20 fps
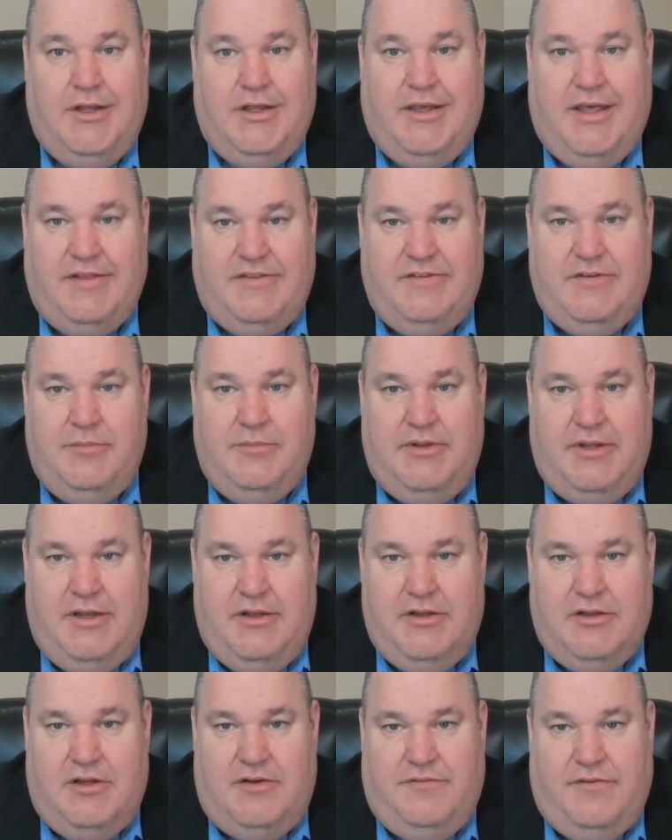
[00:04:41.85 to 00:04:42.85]
get some
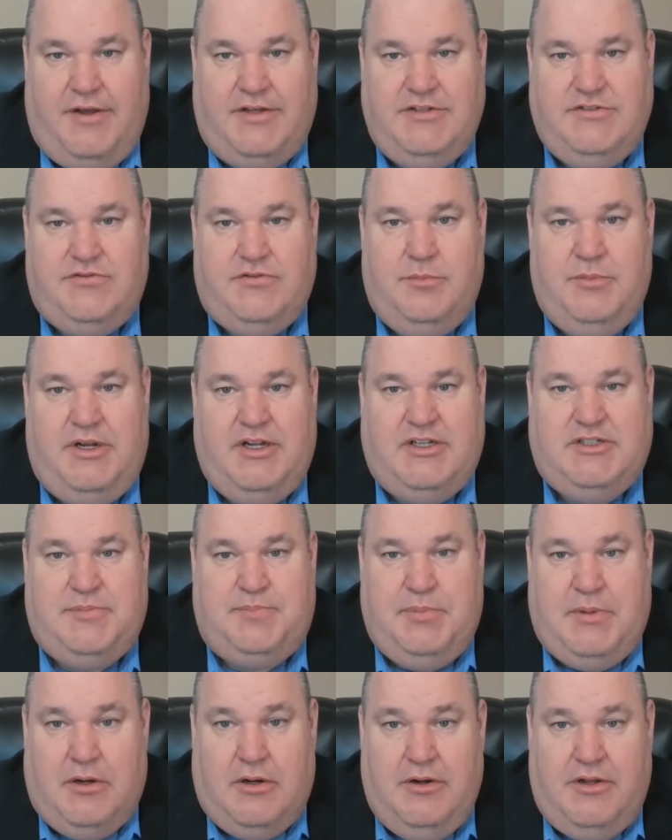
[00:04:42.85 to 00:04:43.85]
legal advice from an
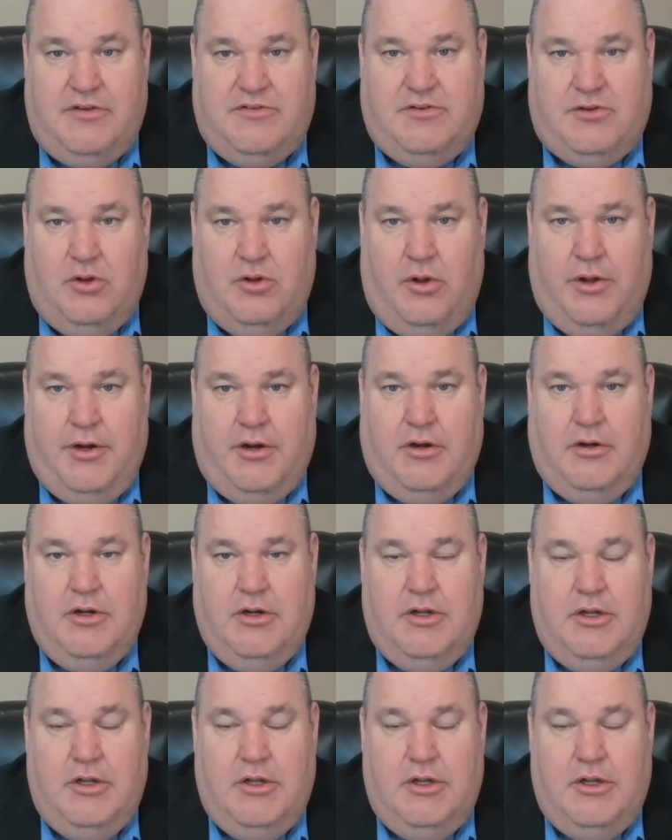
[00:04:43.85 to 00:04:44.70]
experienced lawyer,